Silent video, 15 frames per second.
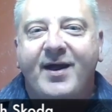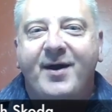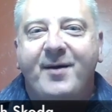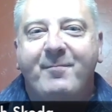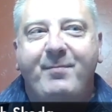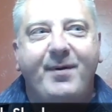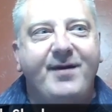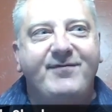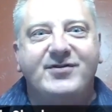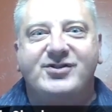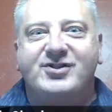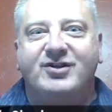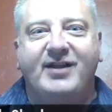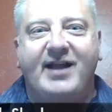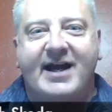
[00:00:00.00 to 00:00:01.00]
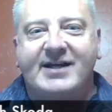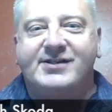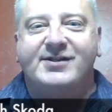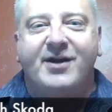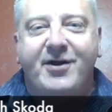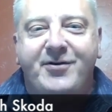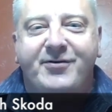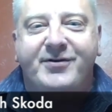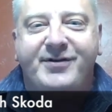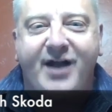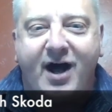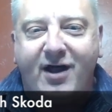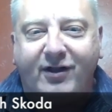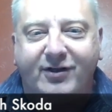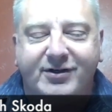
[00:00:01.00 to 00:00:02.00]
But if it's your last
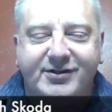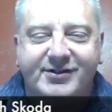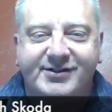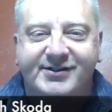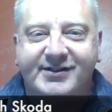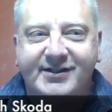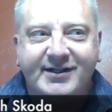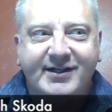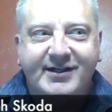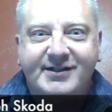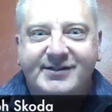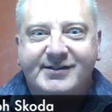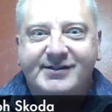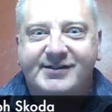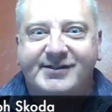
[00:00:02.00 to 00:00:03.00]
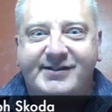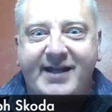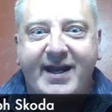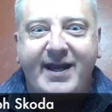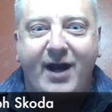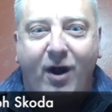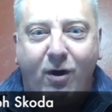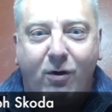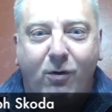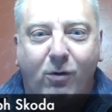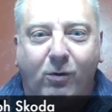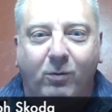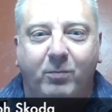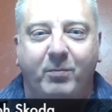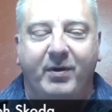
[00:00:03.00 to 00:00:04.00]
$100, stay
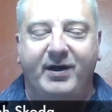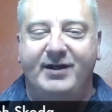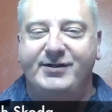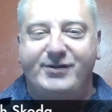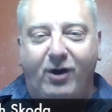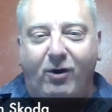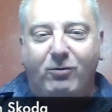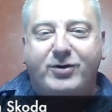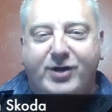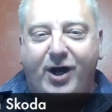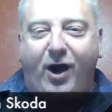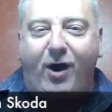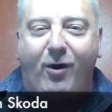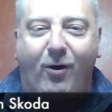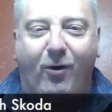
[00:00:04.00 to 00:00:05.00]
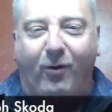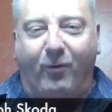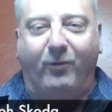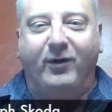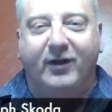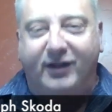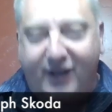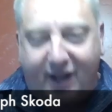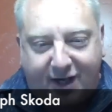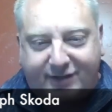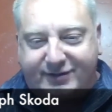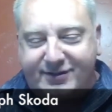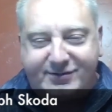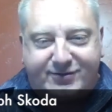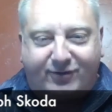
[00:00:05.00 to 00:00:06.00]
home. Don't go. Lock
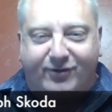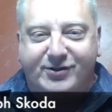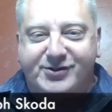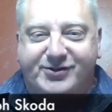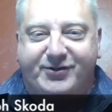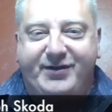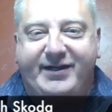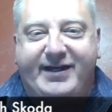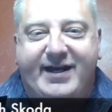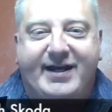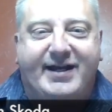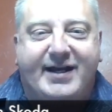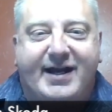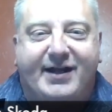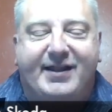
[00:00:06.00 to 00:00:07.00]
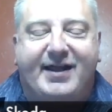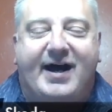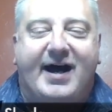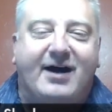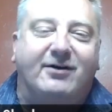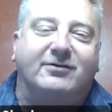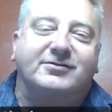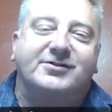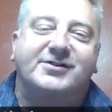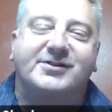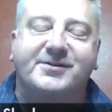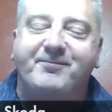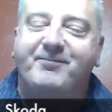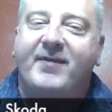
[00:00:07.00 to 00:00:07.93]
the door so you can't get out of the house.